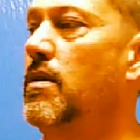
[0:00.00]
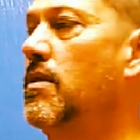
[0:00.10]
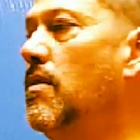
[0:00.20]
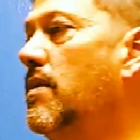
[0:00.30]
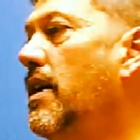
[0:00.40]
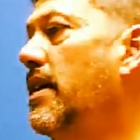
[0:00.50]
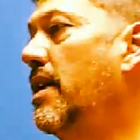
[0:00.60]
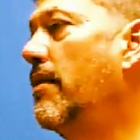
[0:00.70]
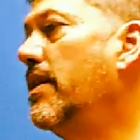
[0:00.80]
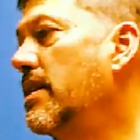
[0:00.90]
Okay,
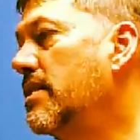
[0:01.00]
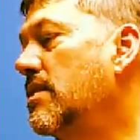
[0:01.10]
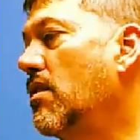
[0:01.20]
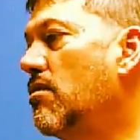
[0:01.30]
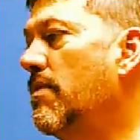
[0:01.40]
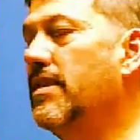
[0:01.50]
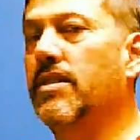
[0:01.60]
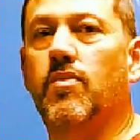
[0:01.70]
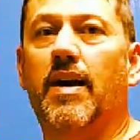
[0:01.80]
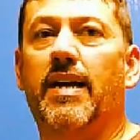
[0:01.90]
now we get to talk about the
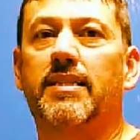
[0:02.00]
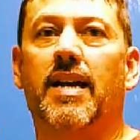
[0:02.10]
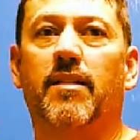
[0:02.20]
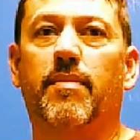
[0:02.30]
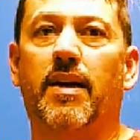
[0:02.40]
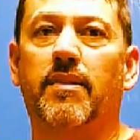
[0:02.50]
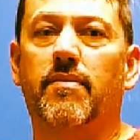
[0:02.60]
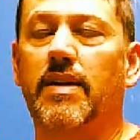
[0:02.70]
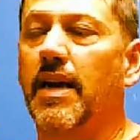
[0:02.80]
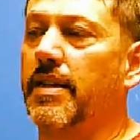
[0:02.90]
Swag
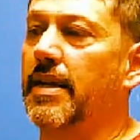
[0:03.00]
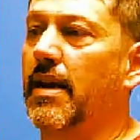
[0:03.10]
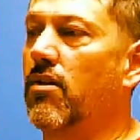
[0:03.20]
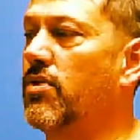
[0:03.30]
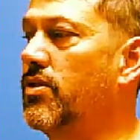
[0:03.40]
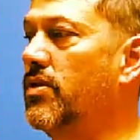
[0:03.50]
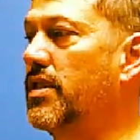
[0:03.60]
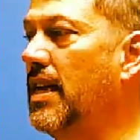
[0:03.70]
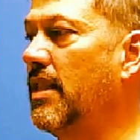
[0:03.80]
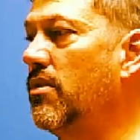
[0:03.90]
Dynamite. We got Daryl
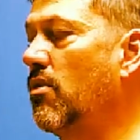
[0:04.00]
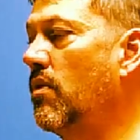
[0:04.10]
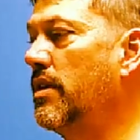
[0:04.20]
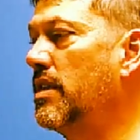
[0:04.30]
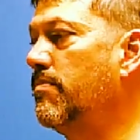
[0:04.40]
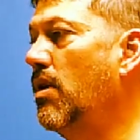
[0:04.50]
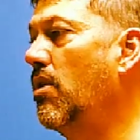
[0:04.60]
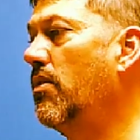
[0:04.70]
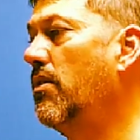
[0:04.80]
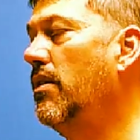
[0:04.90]
Doucette throwing this
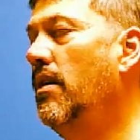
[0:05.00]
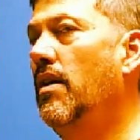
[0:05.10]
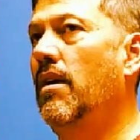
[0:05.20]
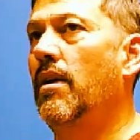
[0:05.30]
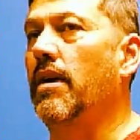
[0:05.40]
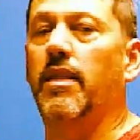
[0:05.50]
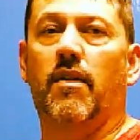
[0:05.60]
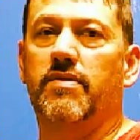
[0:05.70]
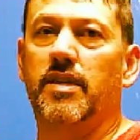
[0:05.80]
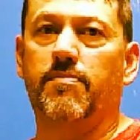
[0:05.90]
ball. He
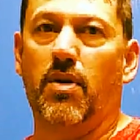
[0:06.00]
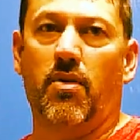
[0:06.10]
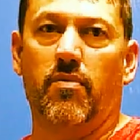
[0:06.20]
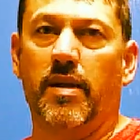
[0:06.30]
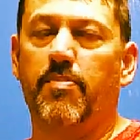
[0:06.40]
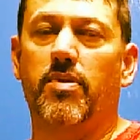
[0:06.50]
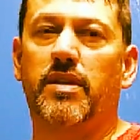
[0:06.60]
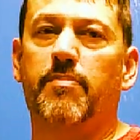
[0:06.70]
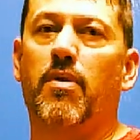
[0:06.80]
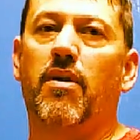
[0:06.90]
loves this ball. When he pulls
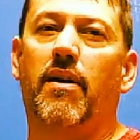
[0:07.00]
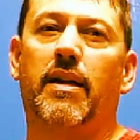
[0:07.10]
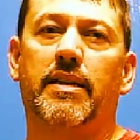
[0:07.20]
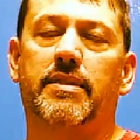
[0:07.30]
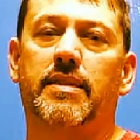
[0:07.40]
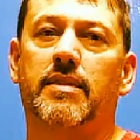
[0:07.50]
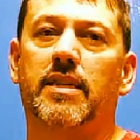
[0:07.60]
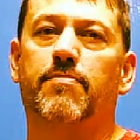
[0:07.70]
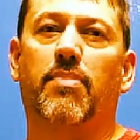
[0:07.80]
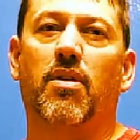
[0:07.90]
this ball out, he says
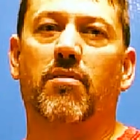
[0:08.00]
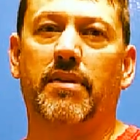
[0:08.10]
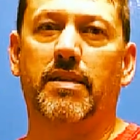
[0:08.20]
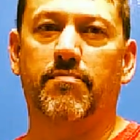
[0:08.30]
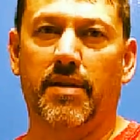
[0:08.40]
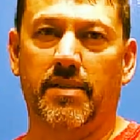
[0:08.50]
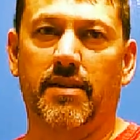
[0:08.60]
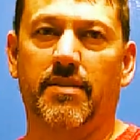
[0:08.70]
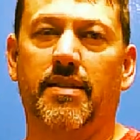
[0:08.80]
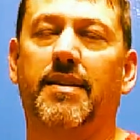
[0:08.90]
this ball means
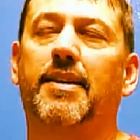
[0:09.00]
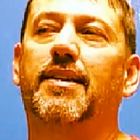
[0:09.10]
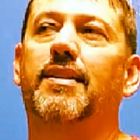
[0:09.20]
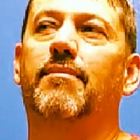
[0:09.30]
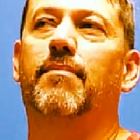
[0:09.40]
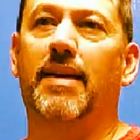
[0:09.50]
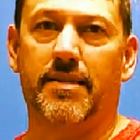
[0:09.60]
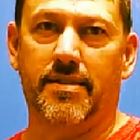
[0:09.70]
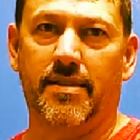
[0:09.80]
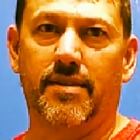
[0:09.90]
business, and he
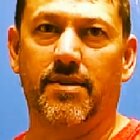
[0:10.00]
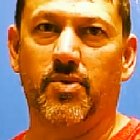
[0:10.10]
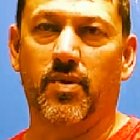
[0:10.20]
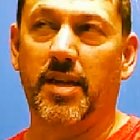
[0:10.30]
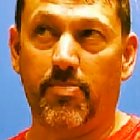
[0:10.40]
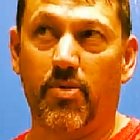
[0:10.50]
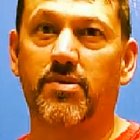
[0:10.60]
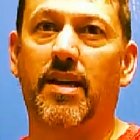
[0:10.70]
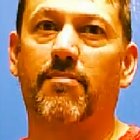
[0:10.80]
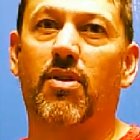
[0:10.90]
means it. Because when he
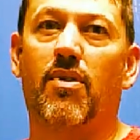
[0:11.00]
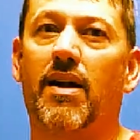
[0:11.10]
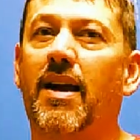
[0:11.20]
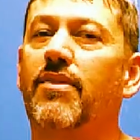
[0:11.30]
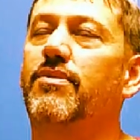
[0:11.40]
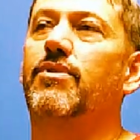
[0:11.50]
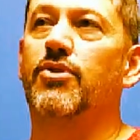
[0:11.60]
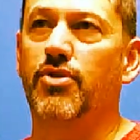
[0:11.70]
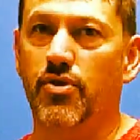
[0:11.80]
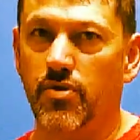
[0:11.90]
pulls that ball out,
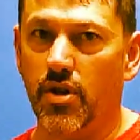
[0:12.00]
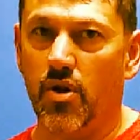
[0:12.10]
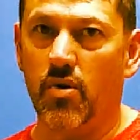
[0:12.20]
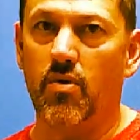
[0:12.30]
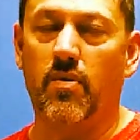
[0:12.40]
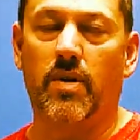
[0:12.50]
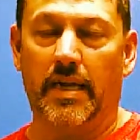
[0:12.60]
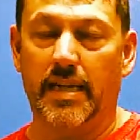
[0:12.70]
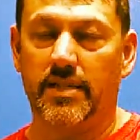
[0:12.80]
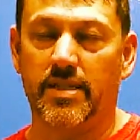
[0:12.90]
you know
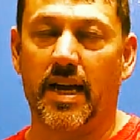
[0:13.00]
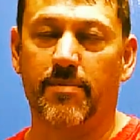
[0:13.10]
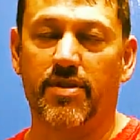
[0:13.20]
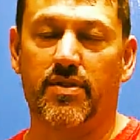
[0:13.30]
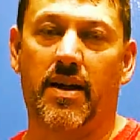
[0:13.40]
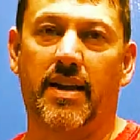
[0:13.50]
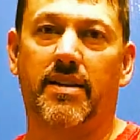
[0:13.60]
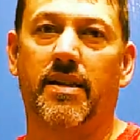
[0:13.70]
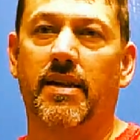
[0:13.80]
it's time to strike.